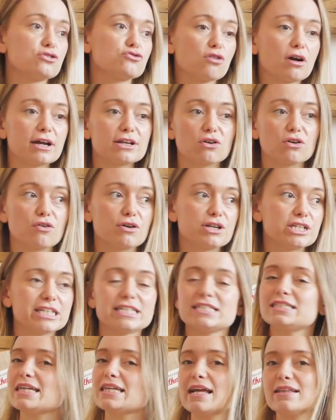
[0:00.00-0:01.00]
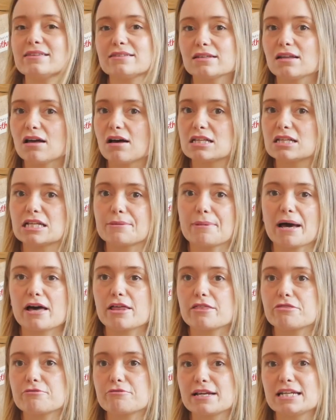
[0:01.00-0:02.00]
Dried oranges tend to last
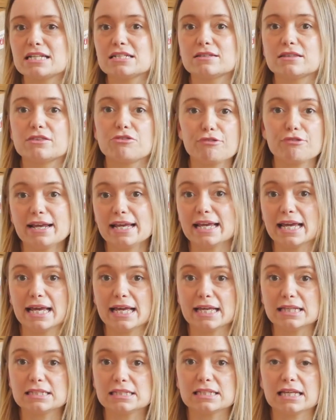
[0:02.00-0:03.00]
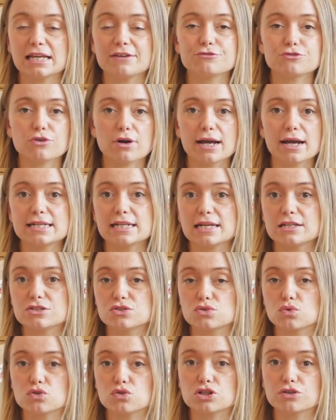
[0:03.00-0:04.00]
about three years if dried and
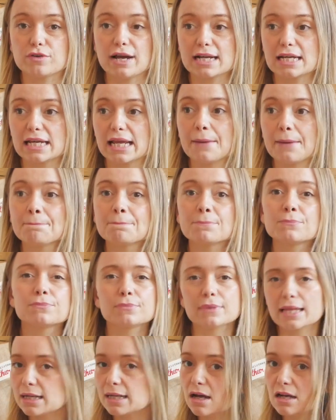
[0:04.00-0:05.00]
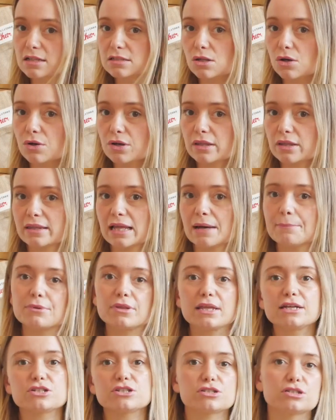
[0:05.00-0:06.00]
stored correctly. They last longer than that, but
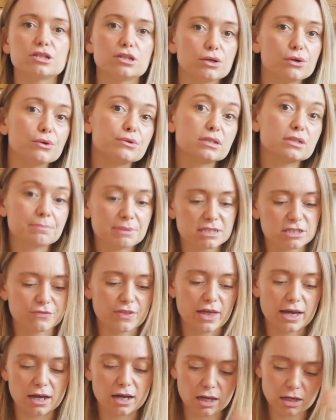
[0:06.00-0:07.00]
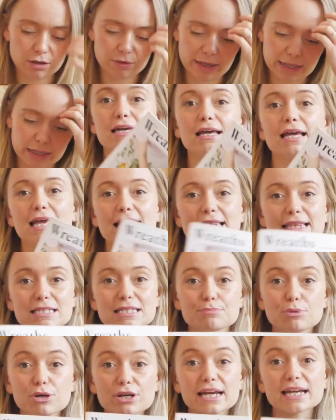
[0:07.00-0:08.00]
they just lose a bit of their colouring. In
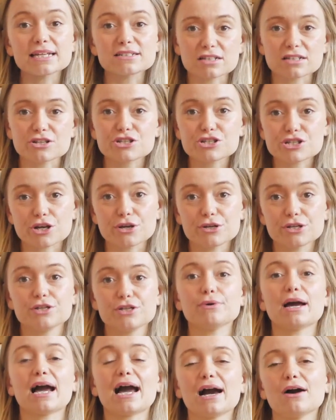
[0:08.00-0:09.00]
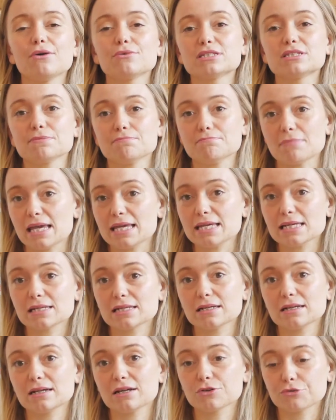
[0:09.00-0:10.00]
this book it does show you how to
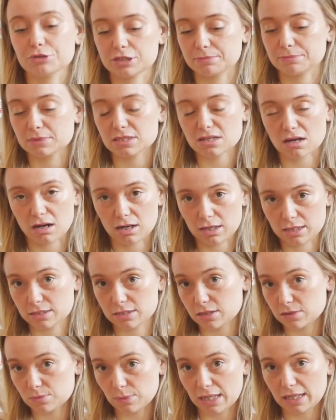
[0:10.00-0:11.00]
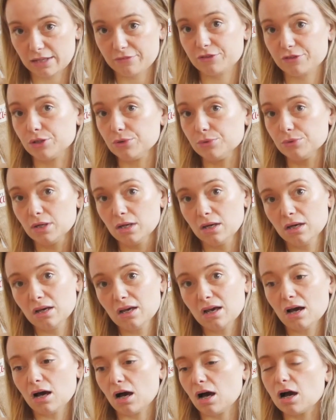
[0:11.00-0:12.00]
make Christmas garlands as well if you
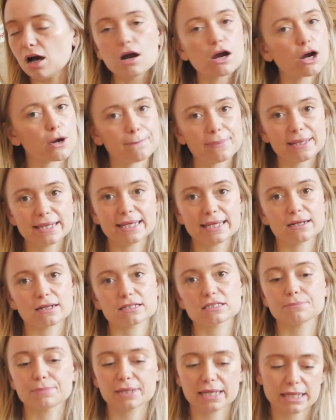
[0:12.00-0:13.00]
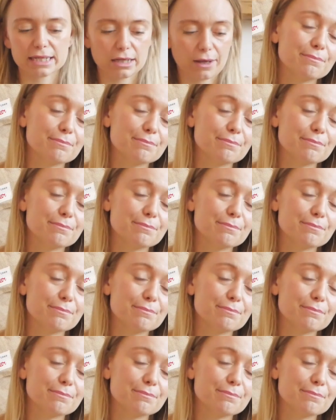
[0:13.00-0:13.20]
are a complete and utter beginner.